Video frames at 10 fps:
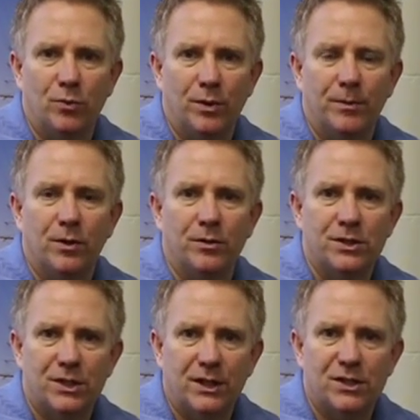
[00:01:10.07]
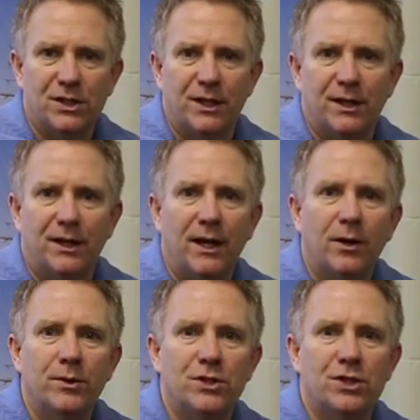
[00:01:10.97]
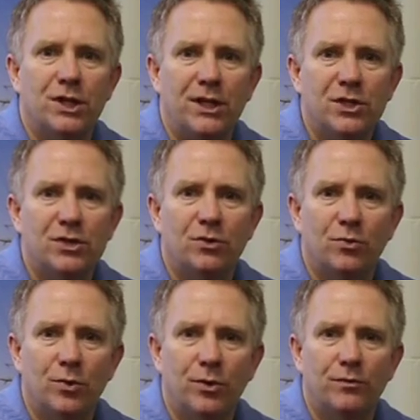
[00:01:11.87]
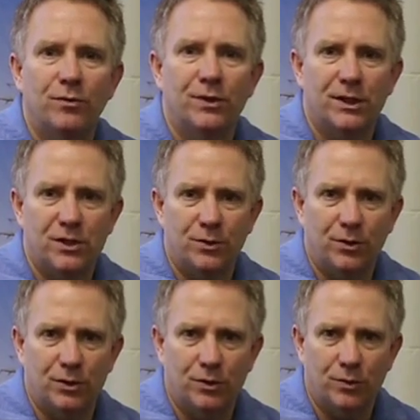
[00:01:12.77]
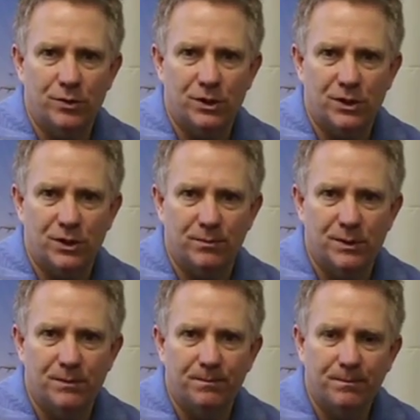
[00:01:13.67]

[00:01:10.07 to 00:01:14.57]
worm called Stuxnet and how it's changed the world for industrial control systems.